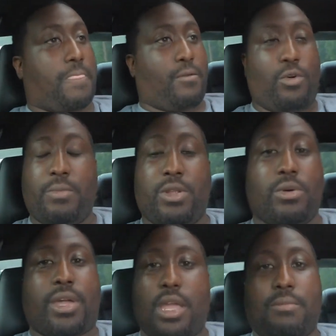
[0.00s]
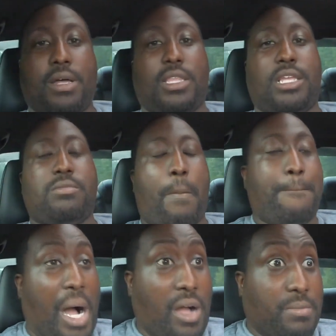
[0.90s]
Women don't care about these
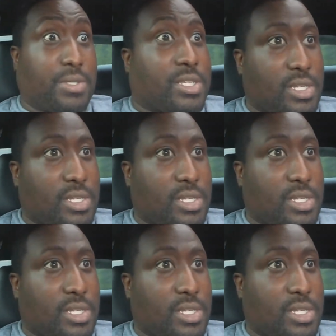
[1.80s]
bumps.